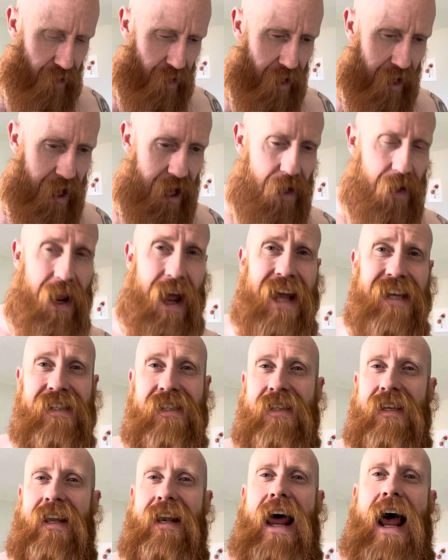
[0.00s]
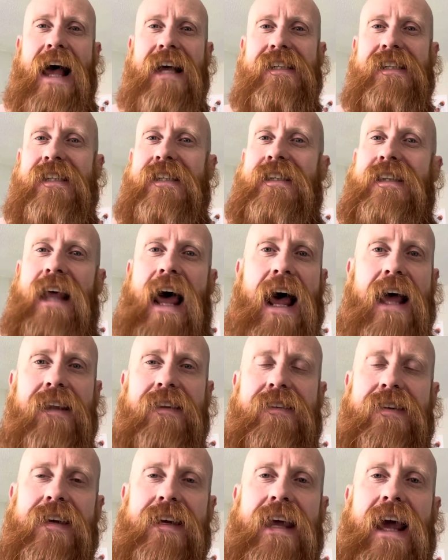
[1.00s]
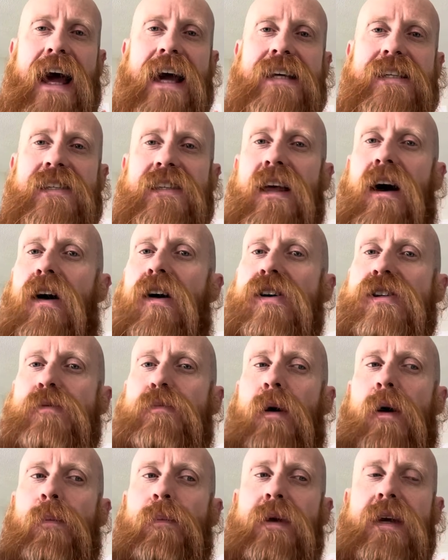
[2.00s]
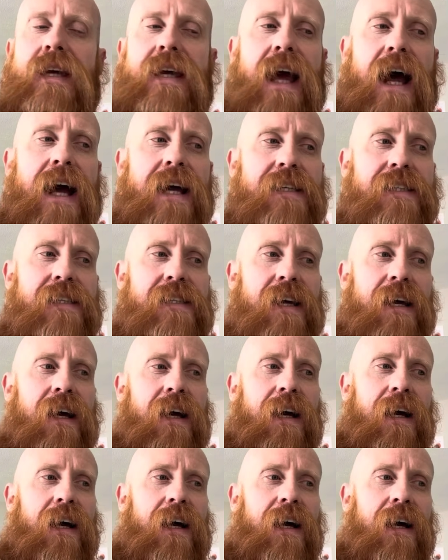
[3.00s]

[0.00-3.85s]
And that to guys like us, burpee guys,